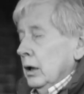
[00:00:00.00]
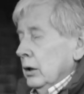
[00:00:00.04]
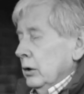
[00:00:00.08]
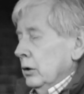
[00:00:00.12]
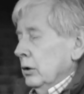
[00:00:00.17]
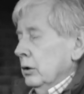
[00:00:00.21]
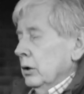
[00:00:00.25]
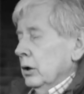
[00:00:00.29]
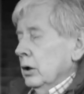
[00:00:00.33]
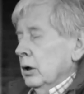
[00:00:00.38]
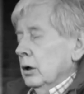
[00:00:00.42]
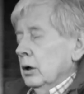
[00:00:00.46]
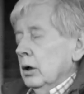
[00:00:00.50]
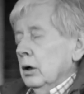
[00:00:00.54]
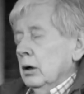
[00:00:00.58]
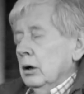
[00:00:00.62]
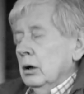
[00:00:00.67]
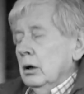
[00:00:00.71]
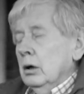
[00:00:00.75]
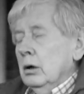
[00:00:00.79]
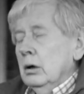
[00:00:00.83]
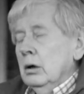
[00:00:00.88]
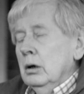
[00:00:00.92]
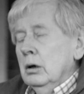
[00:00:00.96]

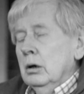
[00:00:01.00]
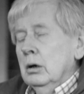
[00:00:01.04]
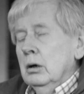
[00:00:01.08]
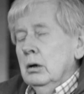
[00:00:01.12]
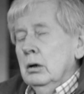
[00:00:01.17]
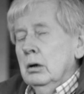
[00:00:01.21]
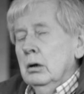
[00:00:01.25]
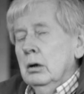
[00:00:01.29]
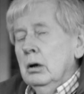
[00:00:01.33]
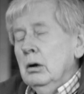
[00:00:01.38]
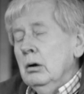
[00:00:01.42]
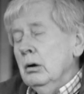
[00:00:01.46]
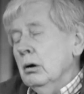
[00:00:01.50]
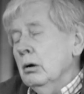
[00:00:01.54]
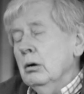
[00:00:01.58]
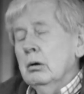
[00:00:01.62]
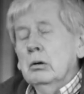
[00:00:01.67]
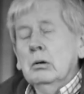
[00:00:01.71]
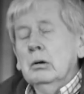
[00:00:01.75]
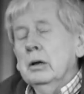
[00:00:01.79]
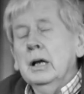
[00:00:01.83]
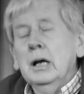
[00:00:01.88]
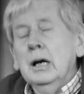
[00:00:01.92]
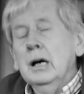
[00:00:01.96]

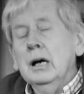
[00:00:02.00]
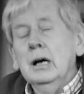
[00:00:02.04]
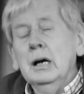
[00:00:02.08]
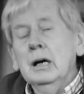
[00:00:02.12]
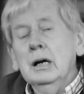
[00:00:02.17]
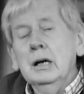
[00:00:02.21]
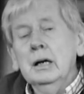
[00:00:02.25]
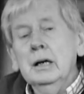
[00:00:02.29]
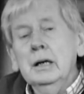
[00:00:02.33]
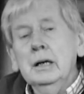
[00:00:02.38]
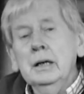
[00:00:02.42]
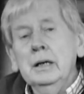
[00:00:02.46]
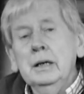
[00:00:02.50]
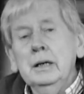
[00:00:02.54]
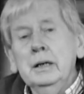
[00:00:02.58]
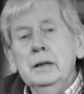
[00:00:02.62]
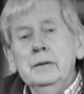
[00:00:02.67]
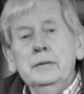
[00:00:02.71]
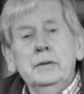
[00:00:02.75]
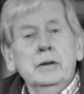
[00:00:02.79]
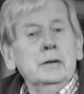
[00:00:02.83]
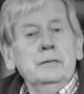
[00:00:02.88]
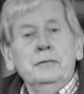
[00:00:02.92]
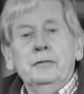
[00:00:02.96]
Low lie
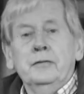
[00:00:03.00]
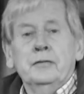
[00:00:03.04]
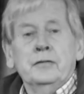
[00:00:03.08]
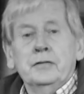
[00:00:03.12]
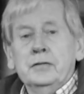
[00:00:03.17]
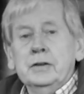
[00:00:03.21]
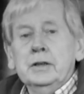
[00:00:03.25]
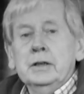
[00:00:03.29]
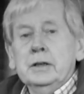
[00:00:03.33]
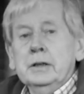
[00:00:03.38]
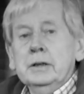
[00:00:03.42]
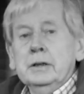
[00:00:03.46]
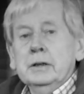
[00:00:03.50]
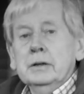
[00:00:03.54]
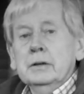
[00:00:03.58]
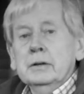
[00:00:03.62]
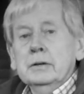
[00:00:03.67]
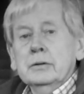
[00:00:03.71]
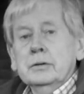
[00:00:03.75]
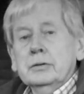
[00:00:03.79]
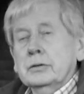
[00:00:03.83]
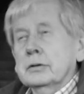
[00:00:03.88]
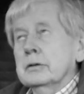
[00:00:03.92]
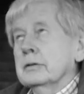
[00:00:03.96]
the
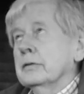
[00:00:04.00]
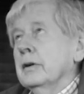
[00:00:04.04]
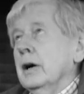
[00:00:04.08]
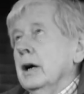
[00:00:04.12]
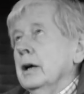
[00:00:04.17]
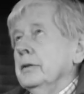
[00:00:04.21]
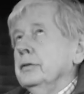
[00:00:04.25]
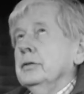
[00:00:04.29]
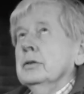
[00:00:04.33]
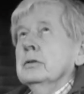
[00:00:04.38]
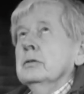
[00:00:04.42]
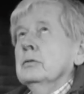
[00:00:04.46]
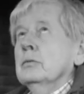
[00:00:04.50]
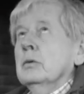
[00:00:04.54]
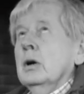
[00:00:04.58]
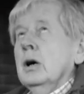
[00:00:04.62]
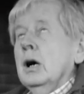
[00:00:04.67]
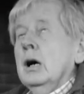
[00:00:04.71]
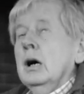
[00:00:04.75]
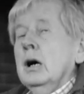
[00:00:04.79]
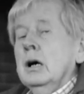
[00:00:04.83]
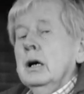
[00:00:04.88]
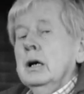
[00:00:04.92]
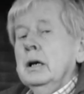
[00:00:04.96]
fields of
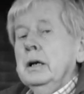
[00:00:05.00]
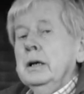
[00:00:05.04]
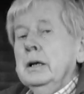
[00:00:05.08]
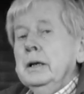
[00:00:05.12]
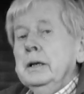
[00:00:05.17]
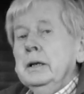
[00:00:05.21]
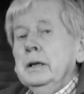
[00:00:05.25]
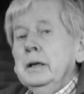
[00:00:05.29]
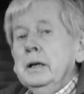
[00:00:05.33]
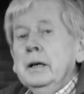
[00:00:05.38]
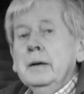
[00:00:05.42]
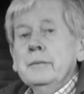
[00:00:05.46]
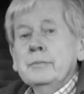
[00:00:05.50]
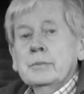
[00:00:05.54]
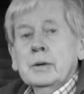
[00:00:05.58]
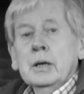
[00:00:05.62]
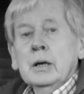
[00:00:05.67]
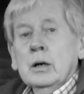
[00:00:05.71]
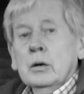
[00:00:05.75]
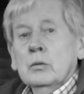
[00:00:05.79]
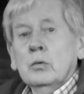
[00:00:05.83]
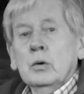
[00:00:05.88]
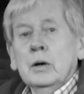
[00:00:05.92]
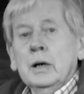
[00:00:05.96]
Athenry,
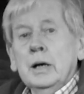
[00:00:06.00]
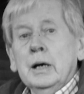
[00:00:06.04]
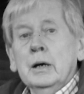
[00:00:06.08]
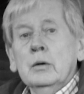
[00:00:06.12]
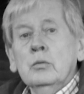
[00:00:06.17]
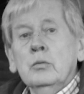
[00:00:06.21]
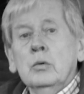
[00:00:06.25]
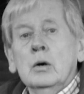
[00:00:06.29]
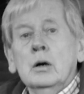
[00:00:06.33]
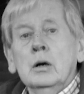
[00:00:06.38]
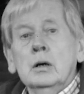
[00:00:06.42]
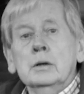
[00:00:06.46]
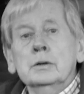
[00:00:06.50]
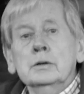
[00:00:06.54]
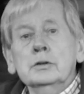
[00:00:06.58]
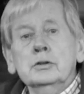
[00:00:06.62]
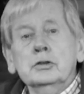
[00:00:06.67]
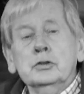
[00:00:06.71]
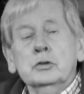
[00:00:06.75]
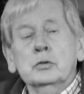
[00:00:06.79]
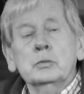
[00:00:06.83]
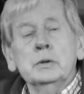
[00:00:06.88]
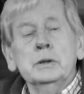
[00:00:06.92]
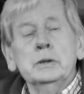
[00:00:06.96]
where
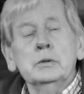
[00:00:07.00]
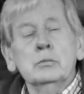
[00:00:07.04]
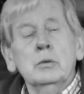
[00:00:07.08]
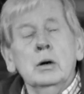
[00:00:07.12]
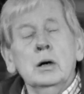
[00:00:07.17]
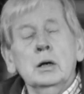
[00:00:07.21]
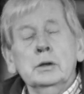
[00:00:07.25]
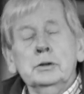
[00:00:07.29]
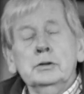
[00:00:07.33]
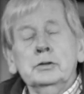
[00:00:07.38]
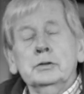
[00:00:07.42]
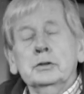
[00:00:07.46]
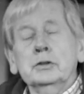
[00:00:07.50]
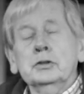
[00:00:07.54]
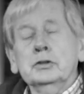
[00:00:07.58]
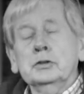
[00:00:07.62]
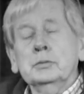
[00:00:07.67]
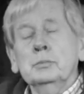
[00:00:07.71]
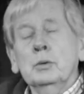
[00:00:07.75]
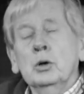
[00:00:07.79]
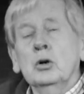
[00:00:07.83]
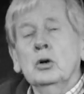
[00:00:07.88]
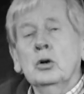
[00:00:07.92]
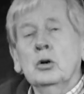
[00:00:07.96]
once we watched the
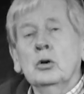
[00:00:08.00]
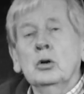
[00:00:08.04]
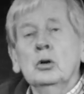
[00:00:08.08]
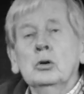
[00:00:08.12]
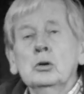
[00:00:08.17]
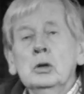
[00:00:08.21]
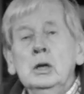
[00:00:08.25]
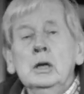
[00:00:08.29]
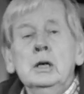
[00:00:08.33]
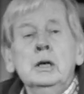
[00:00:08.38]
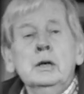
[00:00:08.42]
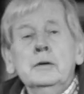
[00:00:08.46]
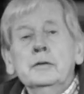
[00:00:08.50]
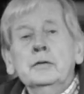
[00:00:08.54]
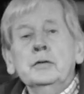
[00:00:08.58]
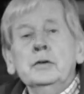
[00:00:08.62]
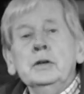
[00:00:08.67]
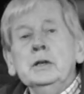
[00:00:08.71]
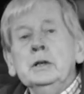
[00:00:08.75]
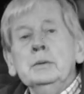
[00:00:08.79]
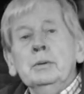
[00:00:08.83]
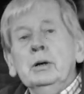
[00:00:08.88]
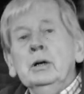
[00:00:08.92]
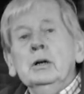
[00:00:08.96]
small
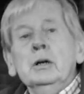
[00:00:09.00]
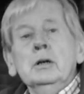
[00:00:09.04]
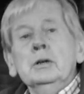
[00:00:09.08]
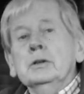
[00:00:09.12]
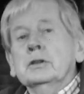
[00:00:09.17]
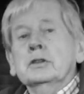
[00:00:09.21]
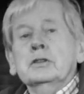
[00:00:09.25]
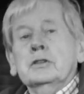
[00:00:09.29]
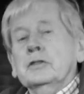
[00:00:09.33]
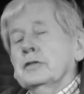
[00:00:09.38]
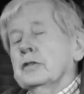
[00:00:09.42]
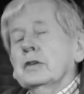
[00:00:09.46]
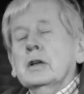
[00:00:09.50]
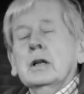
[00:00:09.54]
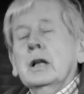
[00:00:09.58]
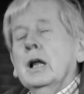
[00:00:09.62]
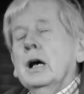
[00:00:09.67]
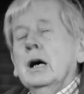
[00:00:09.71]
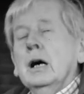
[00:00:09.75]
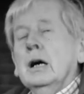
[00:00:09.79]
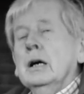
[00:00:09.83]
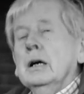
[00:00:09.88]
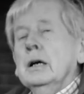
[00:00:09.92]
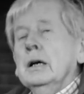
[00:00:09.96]
free birds
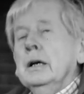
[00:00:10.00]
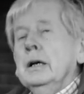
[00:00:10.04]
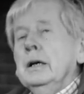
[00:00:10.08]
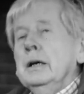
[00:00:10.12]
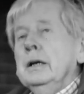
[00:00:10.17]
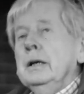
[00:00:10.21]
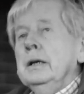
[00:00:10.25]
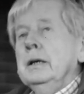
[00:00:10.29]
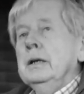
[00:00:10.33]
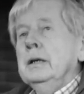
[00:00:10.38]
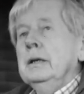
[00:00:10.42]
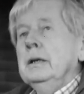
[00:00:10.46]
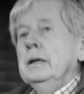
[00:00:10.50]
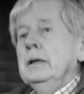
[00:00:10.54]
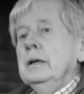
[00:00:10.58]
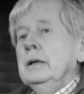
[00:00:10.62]
fly.